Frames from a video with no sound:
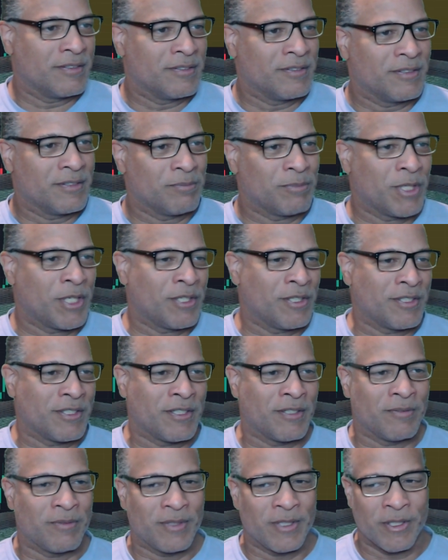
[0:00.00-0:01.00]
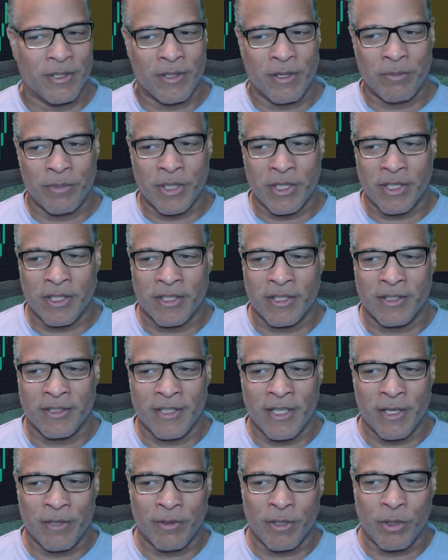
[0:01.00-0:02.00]
Because I've been getting a
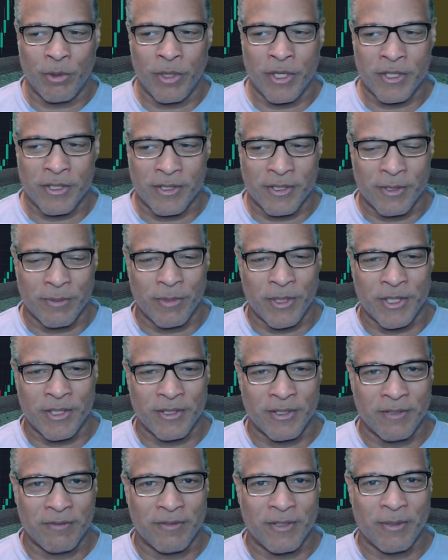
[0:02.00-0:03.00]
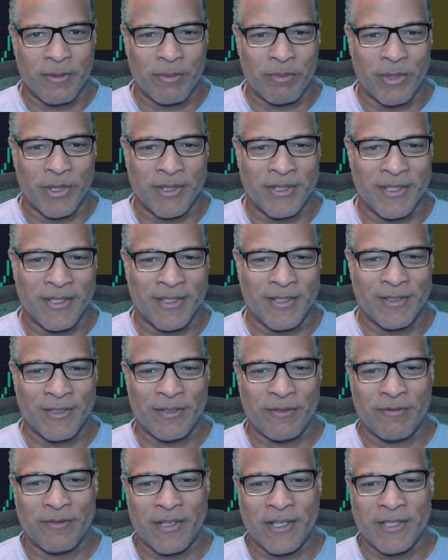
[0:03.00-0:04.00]
lot of requests, especially from a
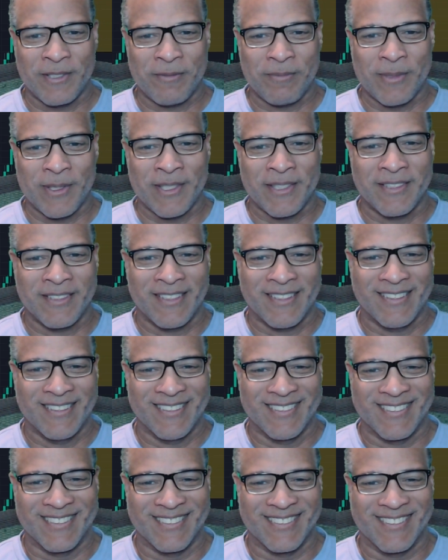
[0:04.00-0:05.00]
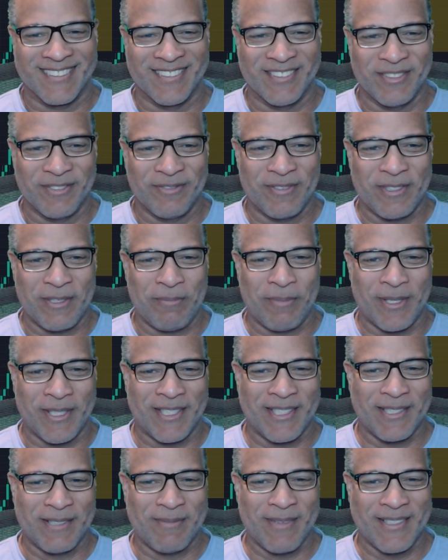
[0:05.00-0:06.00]
particular friend of mine who's very
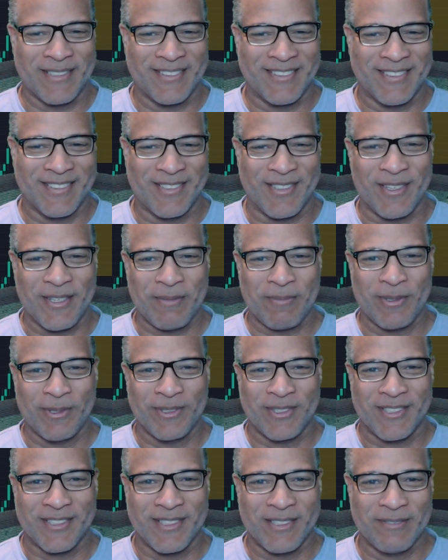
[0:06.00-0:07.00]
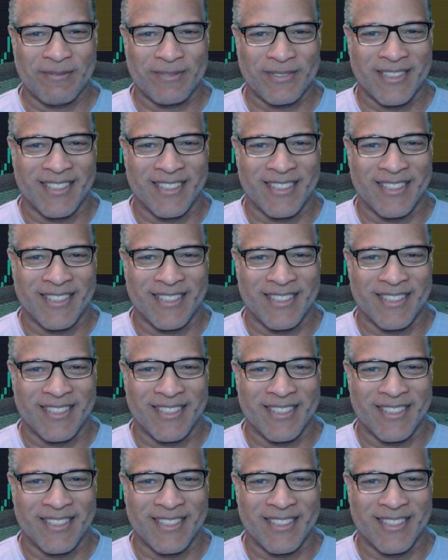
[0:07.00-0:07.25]
picky about this dark mode stuff.